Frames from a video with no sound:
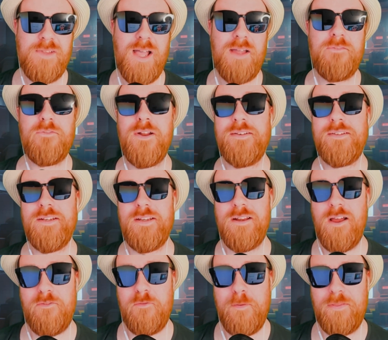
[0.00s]
I've ranted
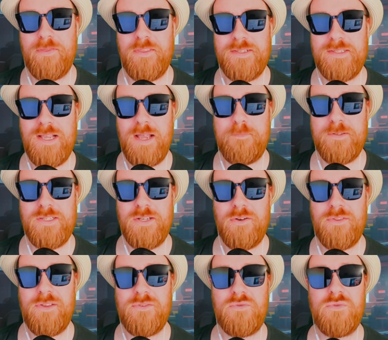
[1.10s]
enough about this
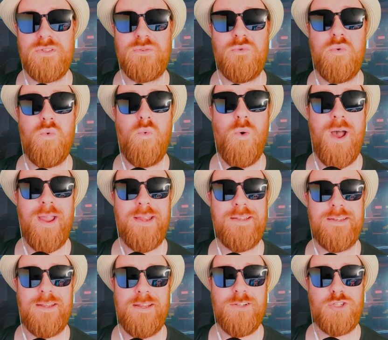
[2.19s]
episode. This was
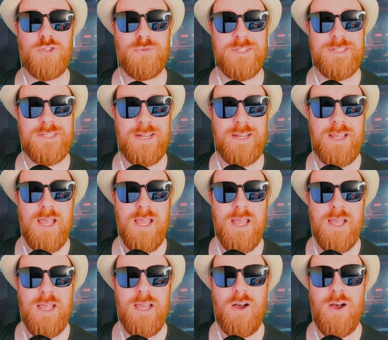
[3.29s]
quite interesting.
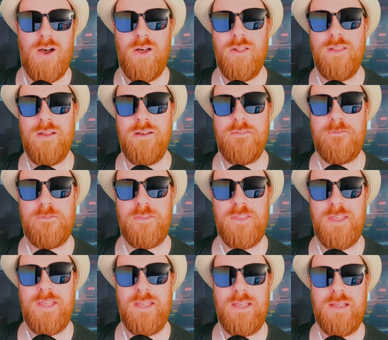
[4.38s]
All of
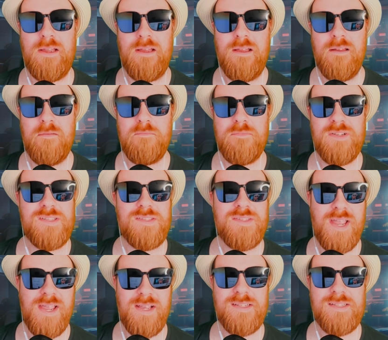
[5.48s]
the
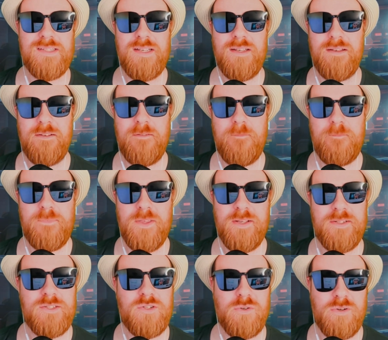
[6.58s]
mistakes,
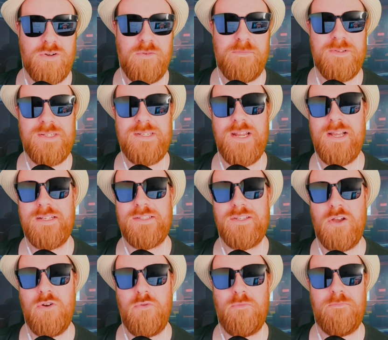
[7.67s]
historical mistakes,
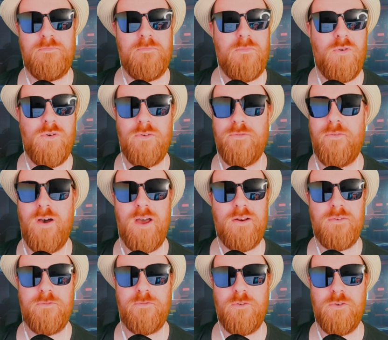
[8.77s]
so more
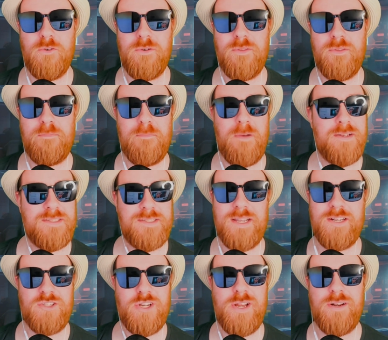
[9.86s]
fodder for my
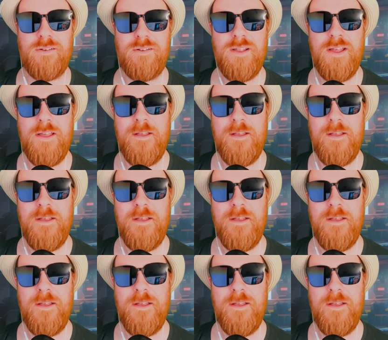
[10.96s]
second channel.